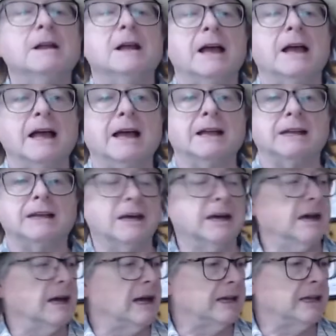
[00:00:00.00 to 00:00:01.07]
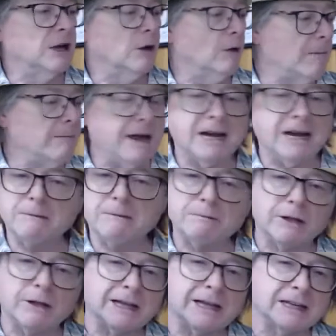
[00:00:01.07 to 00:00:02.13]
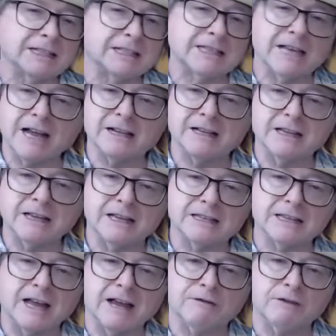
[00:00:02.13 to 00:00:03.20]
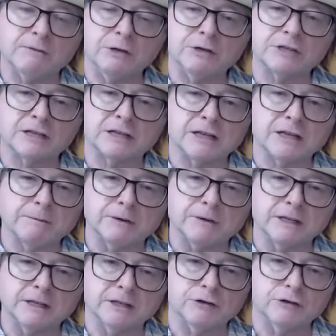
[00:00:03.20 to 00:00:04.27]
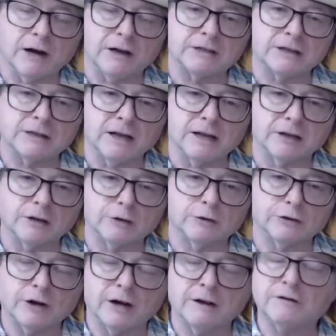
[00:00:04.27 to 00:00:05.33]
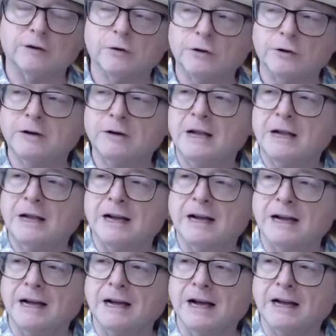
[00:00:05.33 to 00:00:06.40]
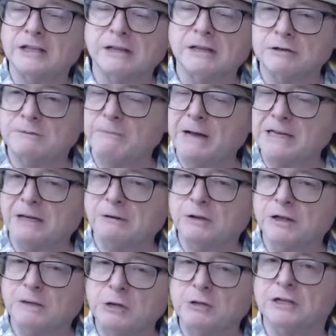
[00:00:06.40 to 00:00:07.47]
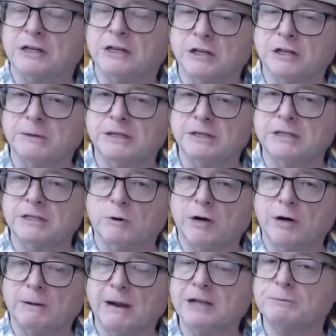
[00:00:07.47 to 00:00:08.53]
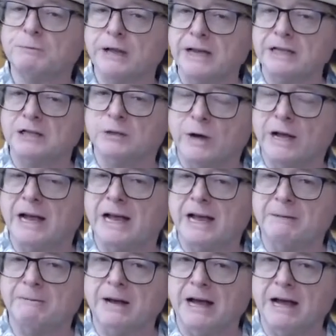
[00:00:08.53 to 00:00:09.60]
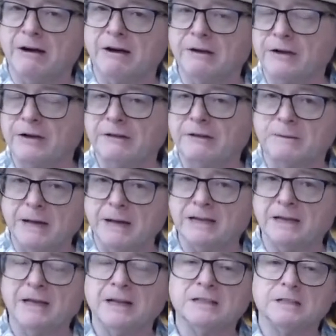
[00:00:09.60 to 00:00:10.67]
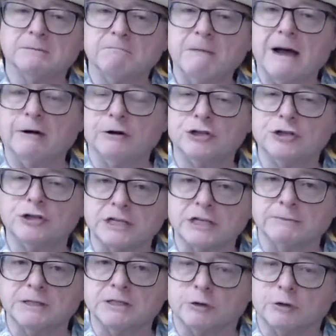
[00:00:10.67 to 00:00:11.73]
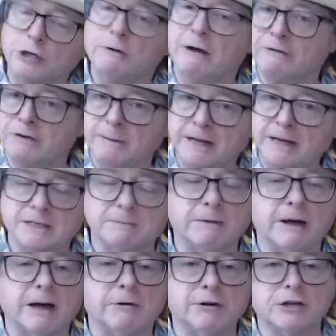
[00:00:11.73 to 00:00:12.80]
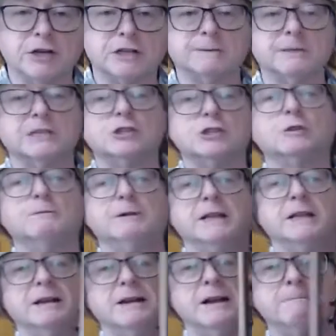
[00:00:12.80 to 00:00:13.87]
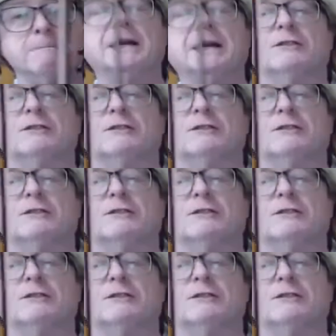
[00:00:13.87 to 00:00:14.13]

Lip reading: And, you know, I may not be playing exactly as I have the music up in the Google Drive folder because I was messing with the music a little bit this morning. But I'll play it the way I am now, and if I have to make some minor adjustments, or you have to make some minor adjustments, it shouldn't be that big of a